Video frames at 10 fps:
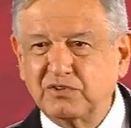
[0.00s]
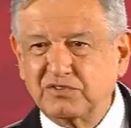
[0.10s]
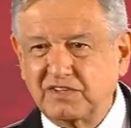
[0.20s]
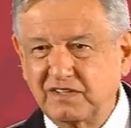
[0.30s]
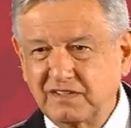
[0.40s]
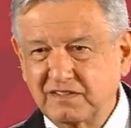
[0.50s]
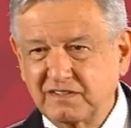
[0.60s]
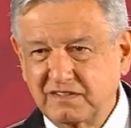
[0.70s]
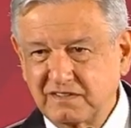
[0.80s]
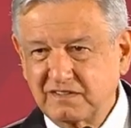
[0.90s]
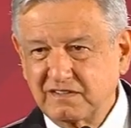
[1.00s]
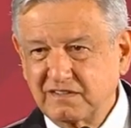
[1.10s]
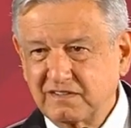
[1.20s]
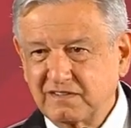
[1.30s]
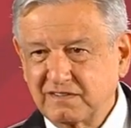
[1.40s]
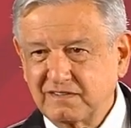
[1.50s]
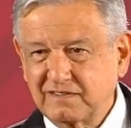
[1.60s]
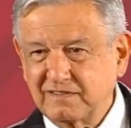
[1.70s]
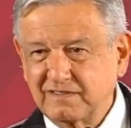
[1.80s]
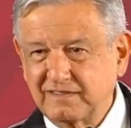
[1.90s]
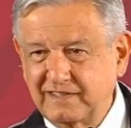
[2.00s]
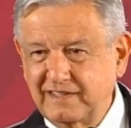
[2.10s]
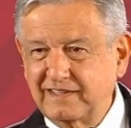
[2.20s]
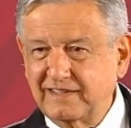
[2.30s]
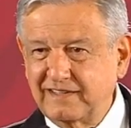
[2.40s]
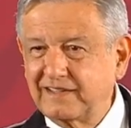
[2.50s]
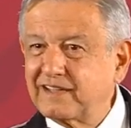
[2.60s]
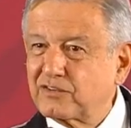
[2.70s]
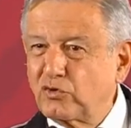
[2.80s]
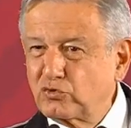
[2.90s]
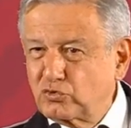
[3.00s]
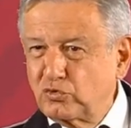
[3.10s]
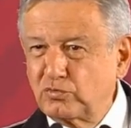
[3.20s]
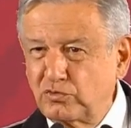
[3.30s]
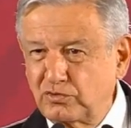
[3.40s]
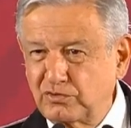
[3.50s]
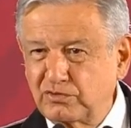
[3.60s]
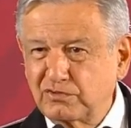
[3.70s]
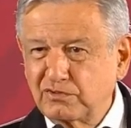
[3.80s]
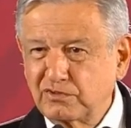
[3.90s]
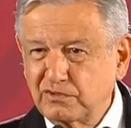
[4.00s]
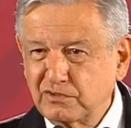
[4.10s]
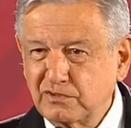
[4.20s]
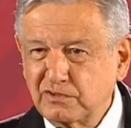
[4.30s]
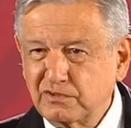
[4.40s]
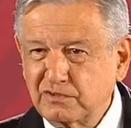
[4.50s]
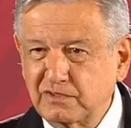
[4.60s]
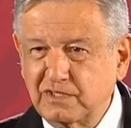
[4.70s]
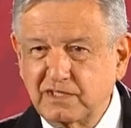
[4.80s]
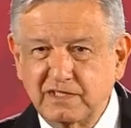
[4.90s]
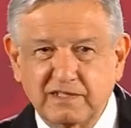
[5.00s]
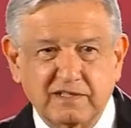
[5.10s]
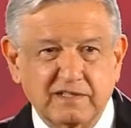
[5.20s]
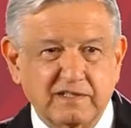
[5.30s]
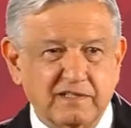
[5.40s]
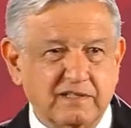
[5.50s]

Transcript: you know this information that was lies regarding the consumption